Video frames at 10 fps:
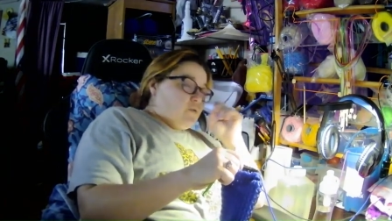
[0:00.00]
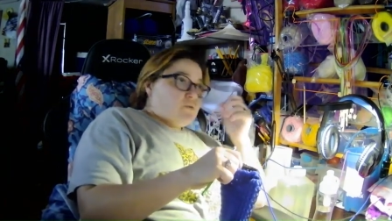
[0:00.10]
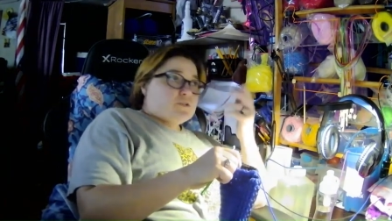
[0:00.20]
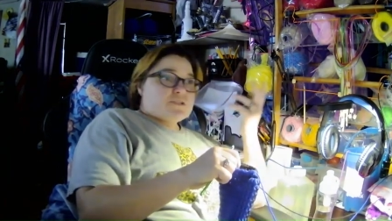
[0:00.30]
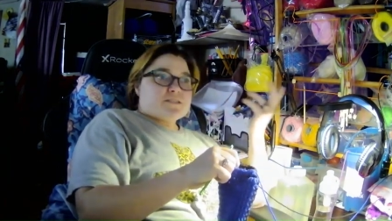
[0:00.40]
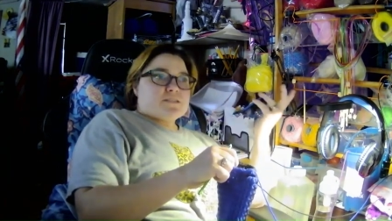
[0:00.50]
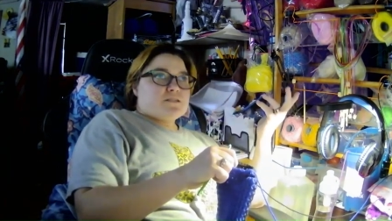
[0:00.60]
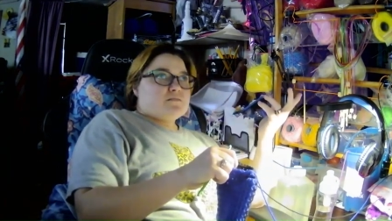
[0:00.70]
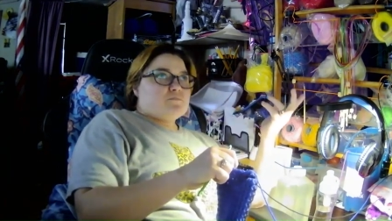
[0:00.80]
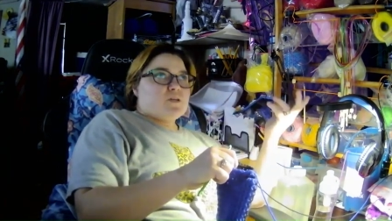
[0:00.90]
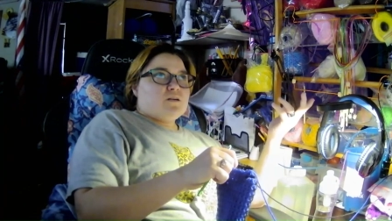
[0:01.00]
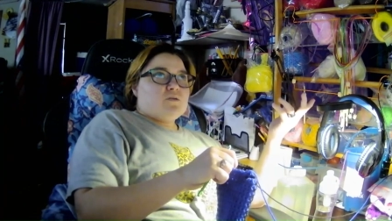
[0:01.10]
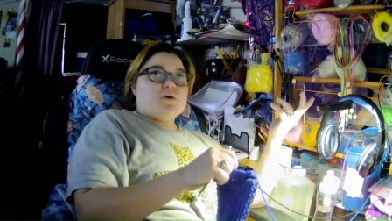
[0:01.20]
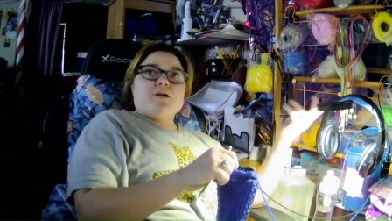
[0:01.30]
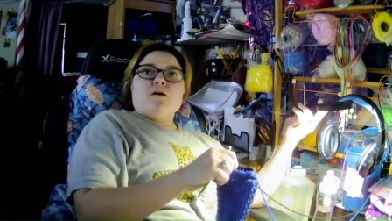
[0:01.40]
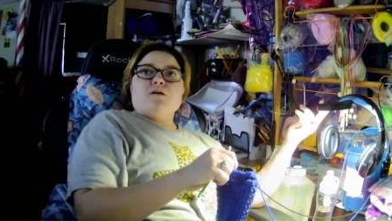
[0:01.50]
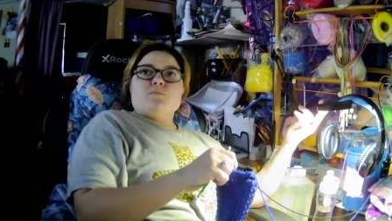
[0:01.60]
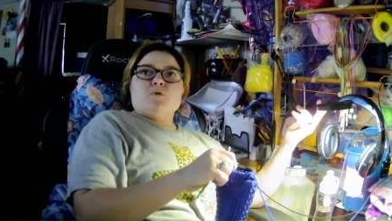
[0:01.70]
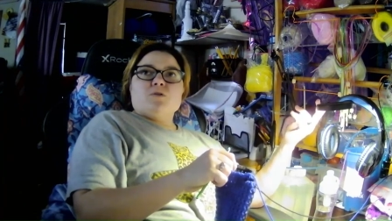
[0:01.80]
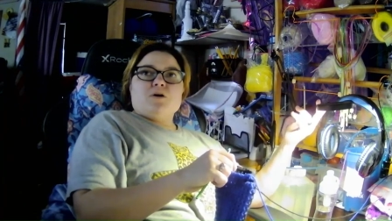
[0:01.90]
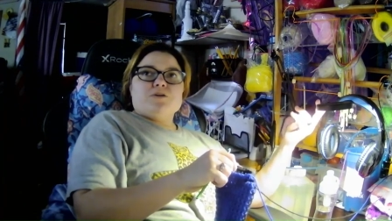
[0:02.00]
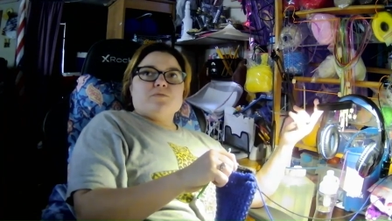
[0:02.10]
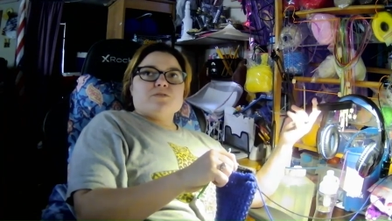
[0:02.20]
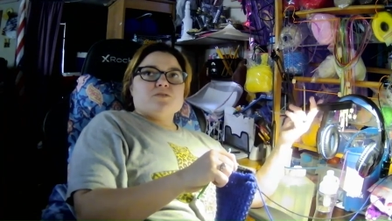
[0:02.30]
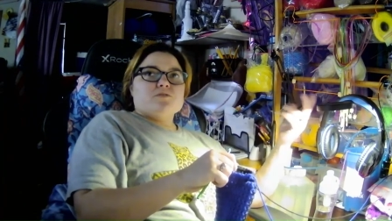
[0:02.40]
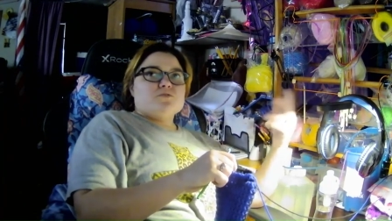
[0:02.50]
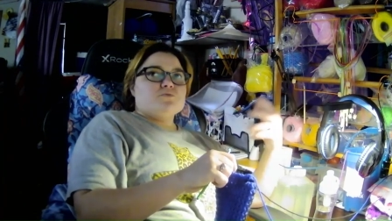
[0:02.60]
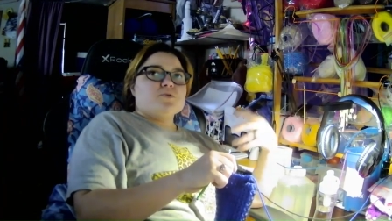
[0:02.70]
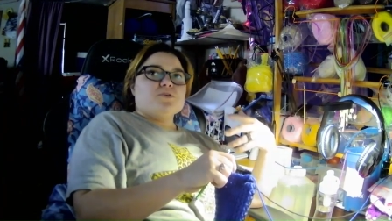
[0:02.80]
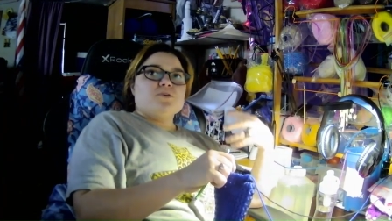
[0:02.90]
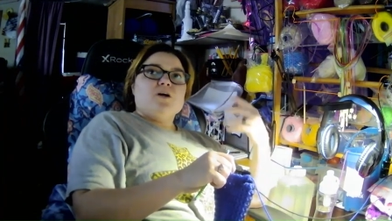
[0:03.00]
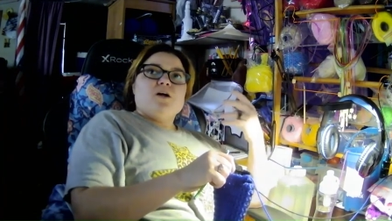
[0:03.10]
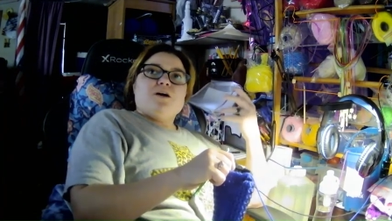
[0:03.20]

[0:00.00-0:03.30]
or listening, an Audible on YouTube or